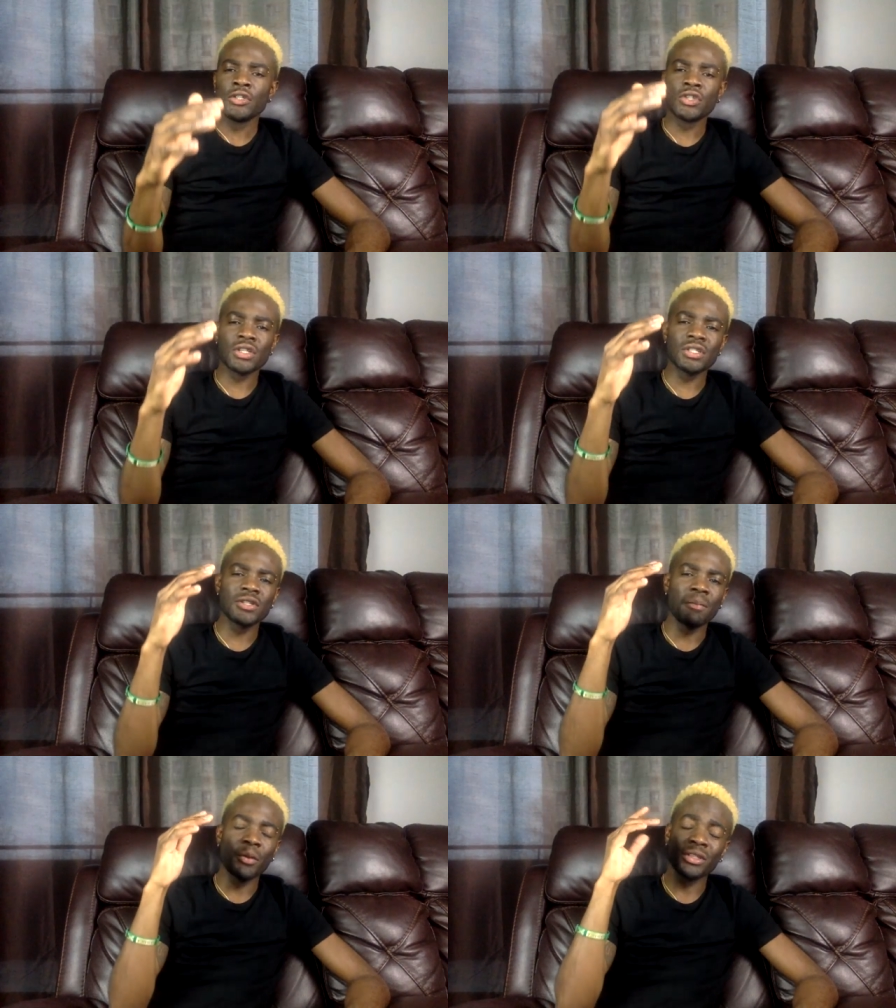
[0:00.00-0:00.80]
Just the
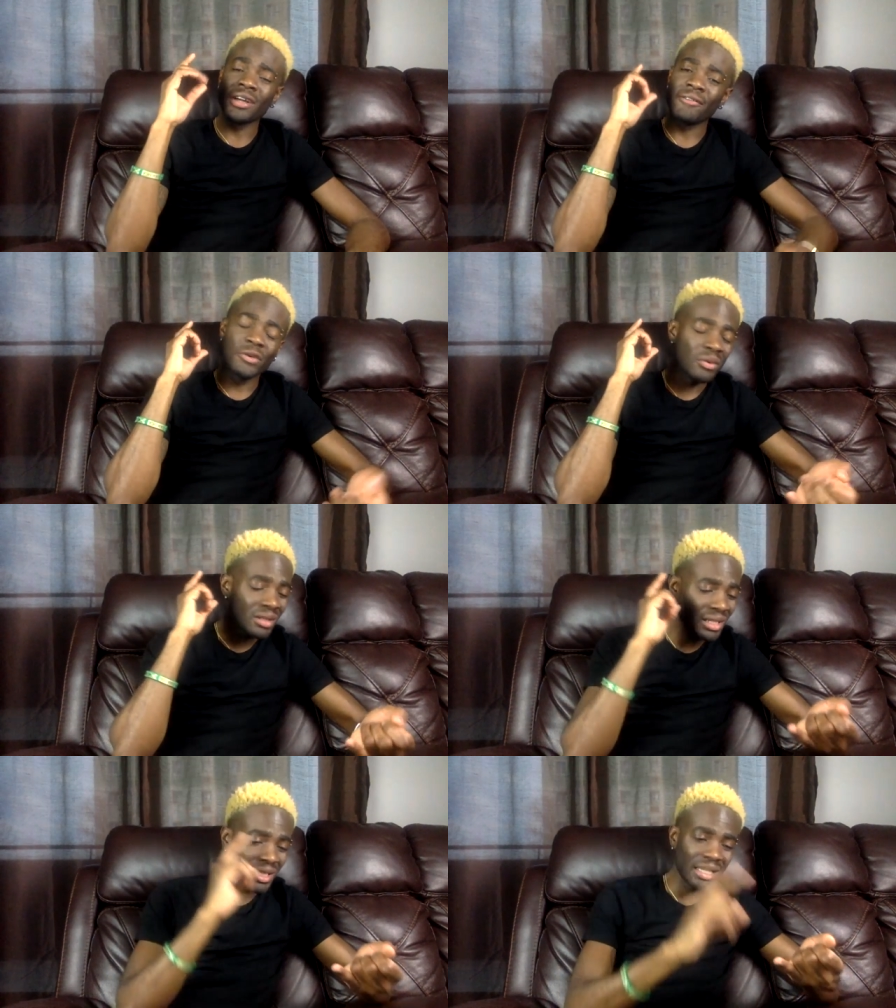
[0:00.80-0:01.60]
support of you
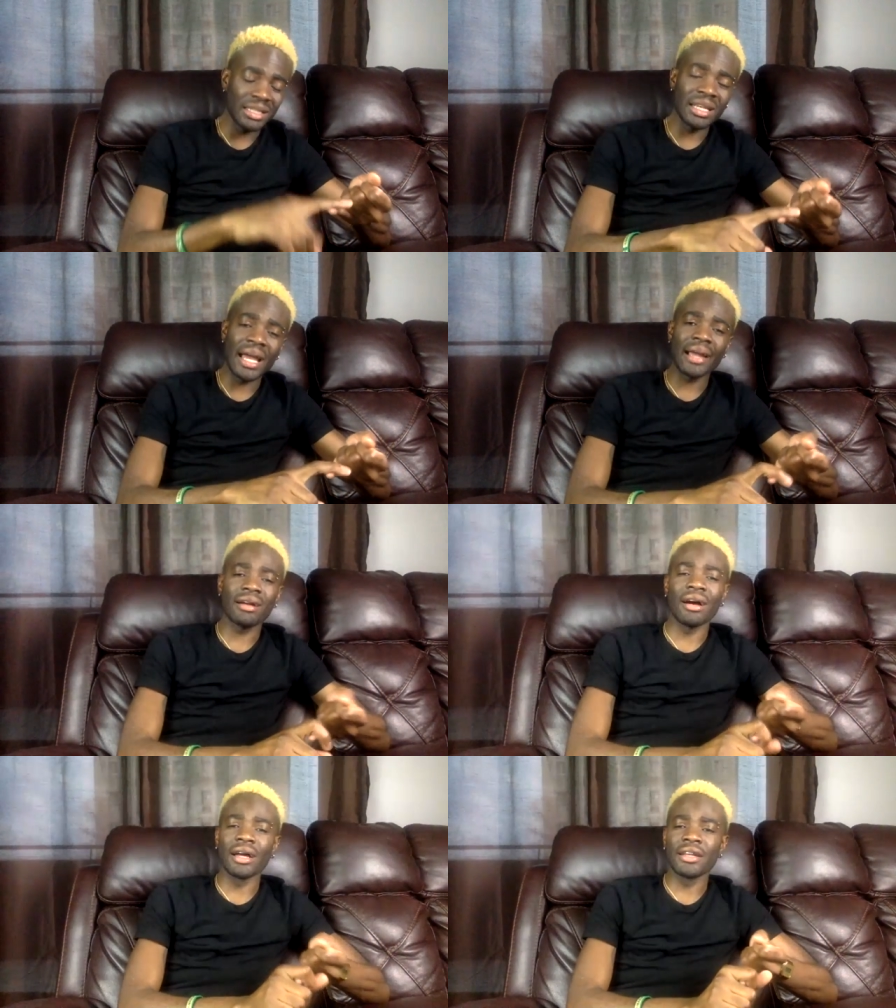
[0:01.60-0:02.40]
clicking like
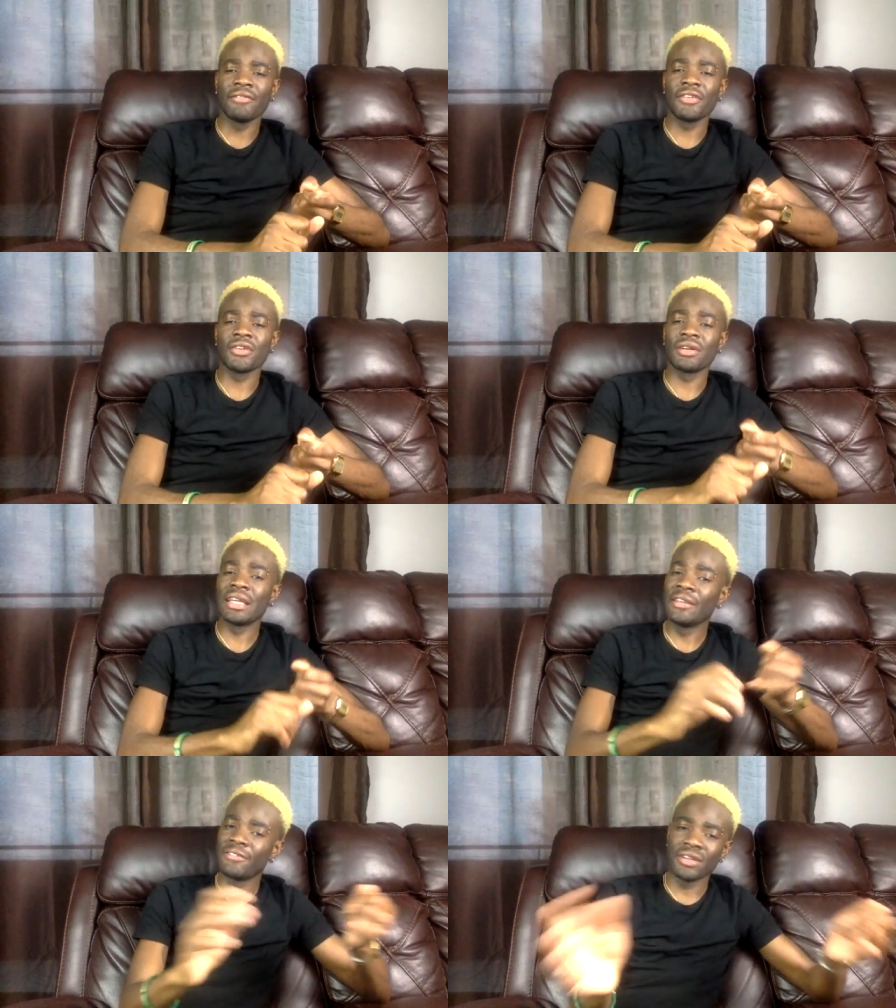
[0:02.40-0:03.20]
on the video
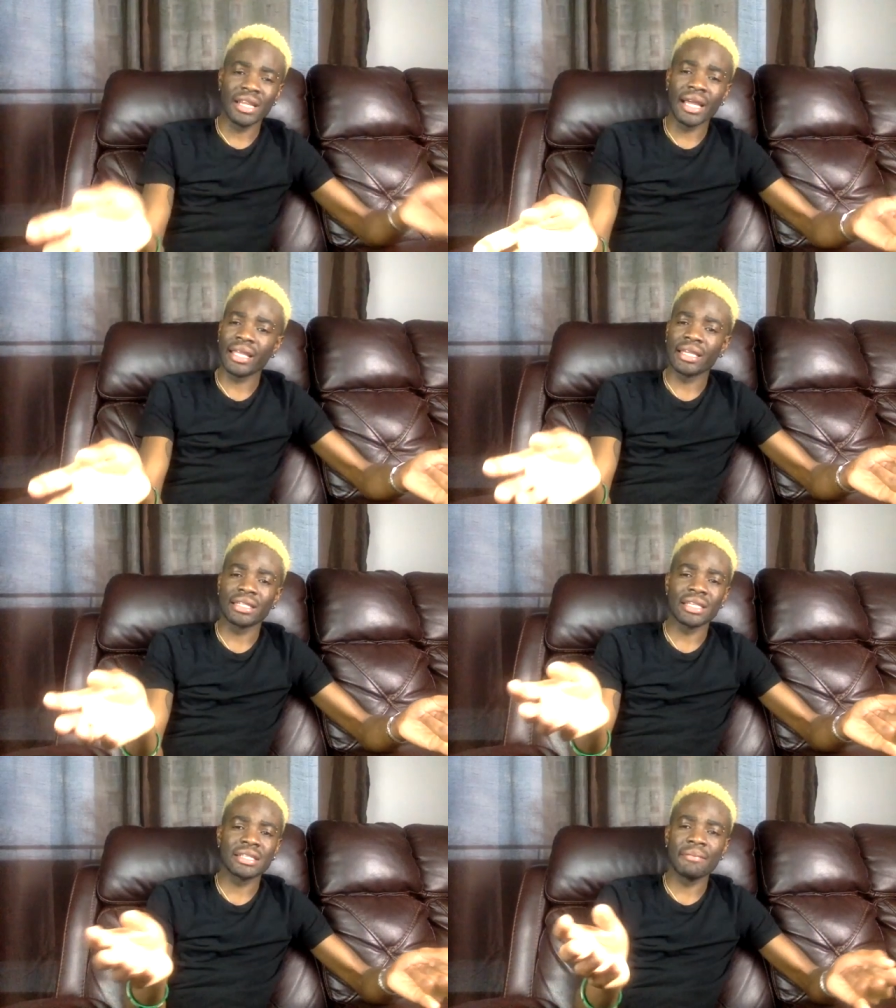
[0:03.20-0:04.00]
if you like it
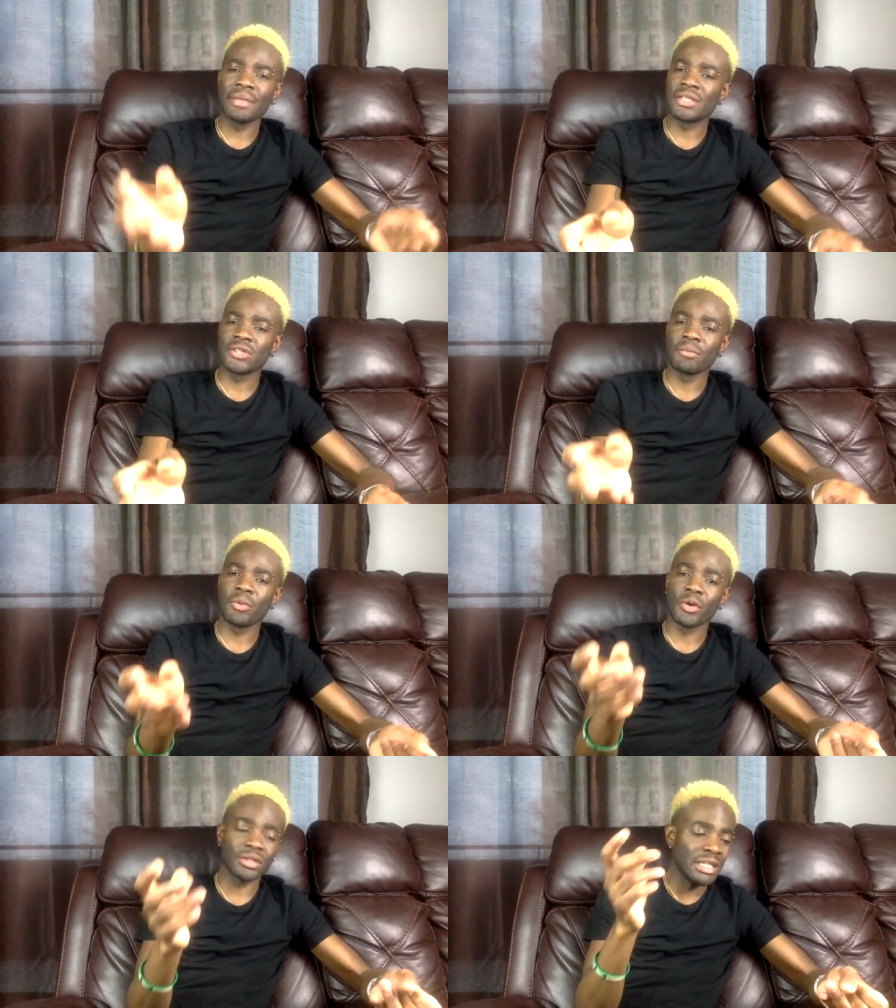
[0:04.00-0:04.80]
is a big
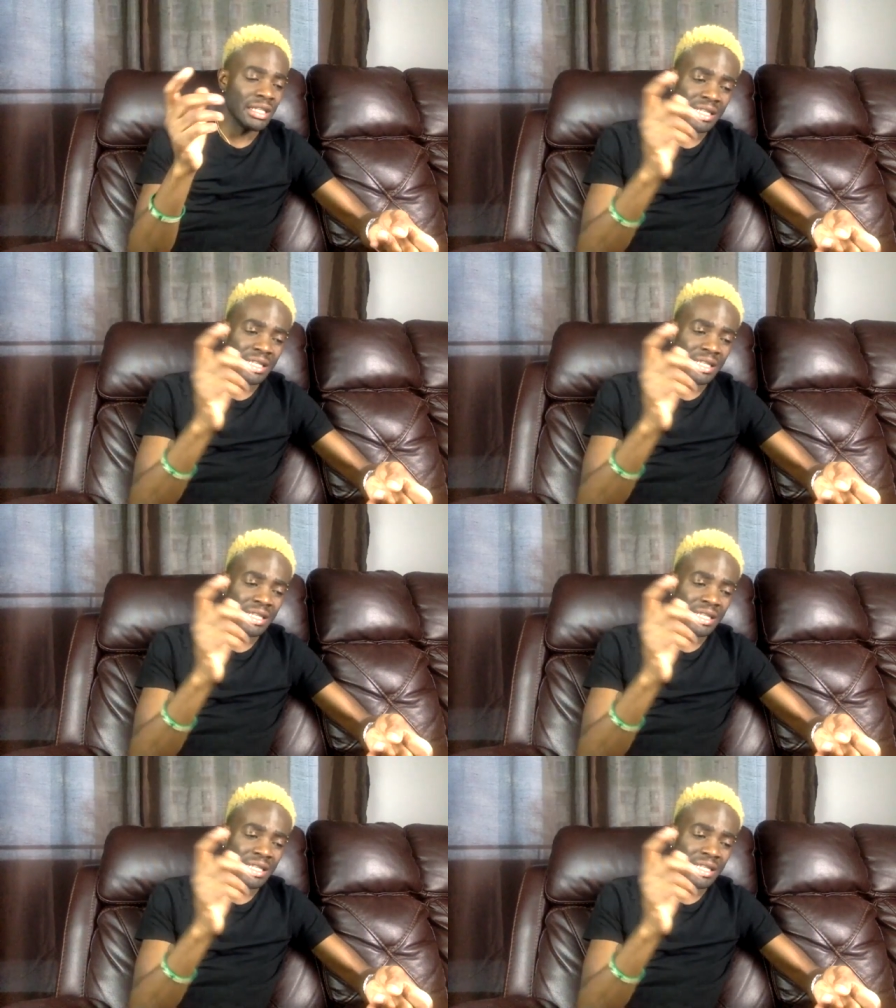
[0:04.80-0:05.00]
support.